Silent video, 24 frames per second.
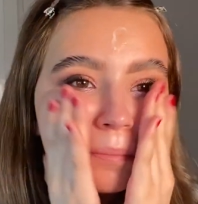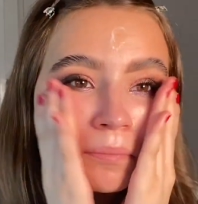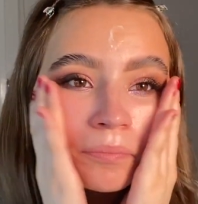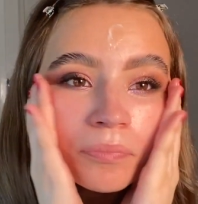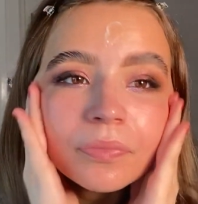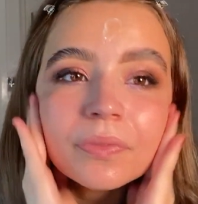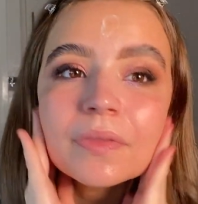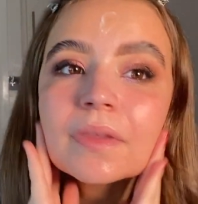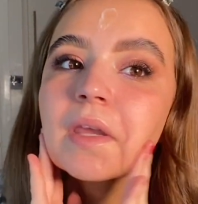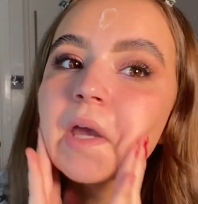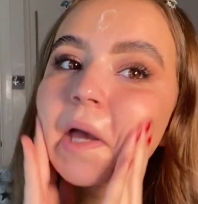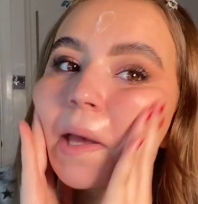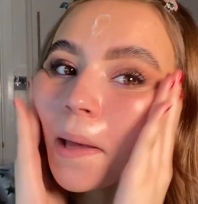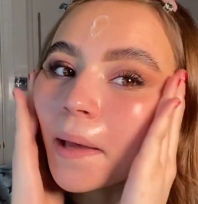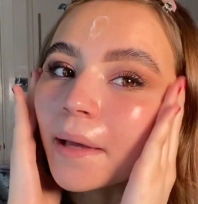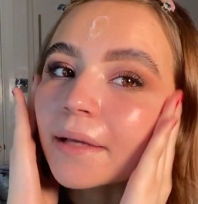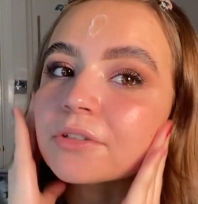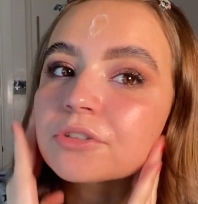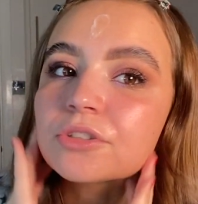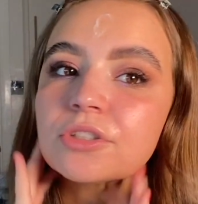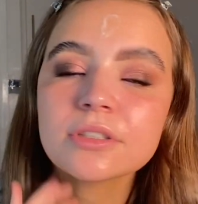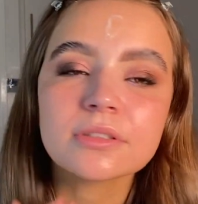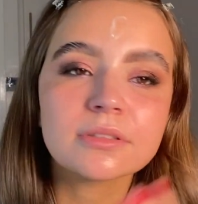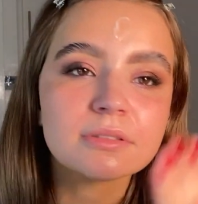yeah,
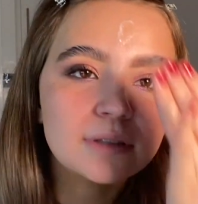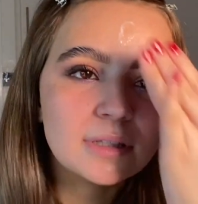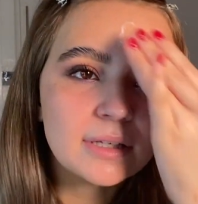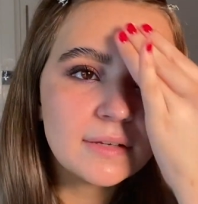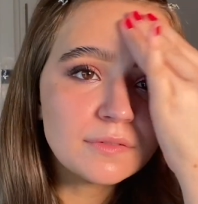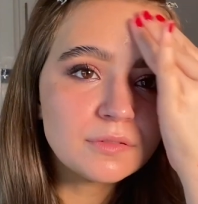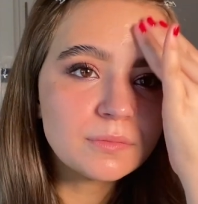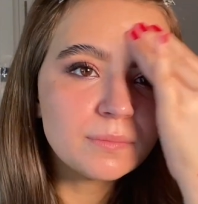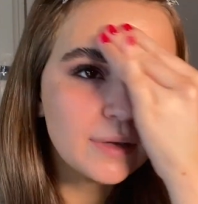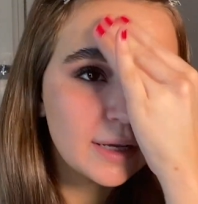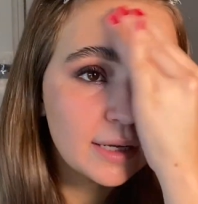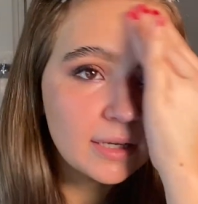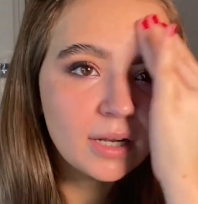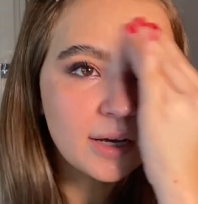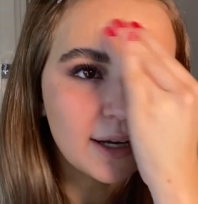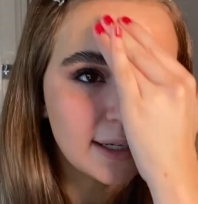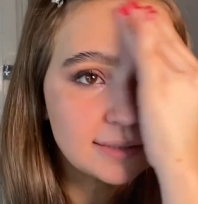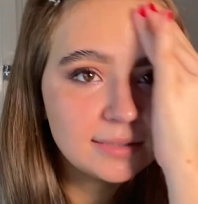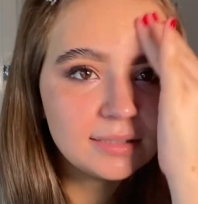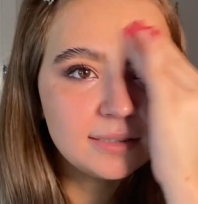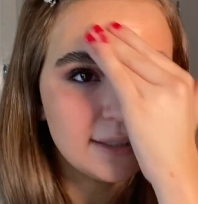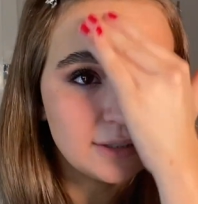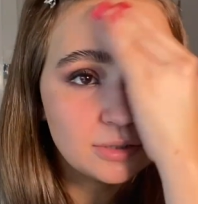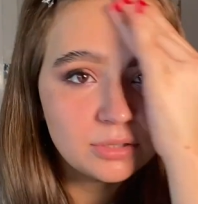it just gives me a
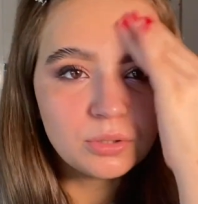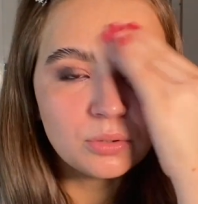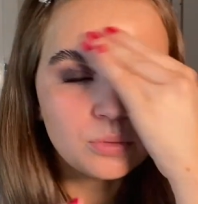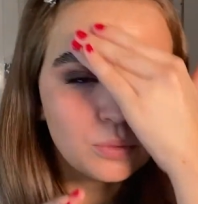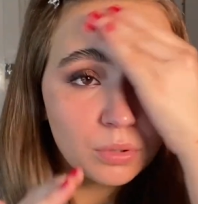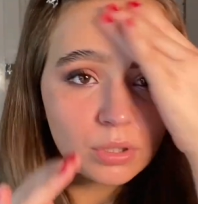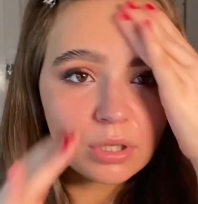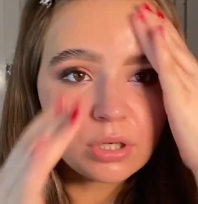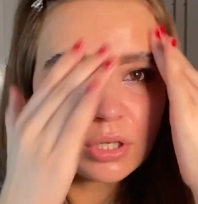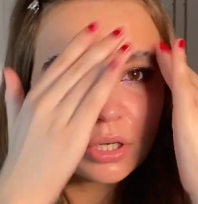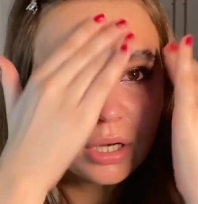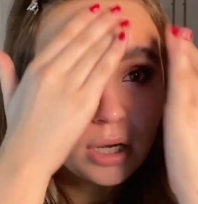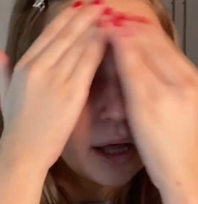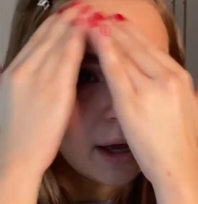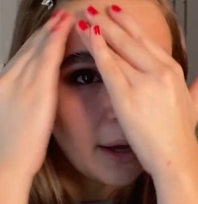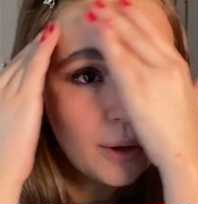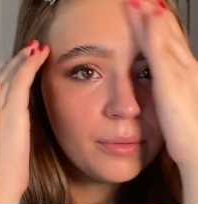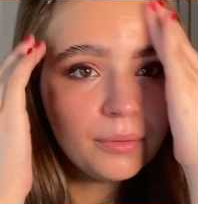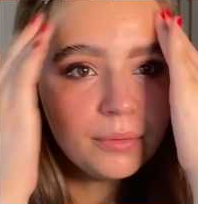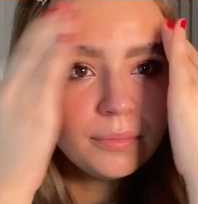nice little glow.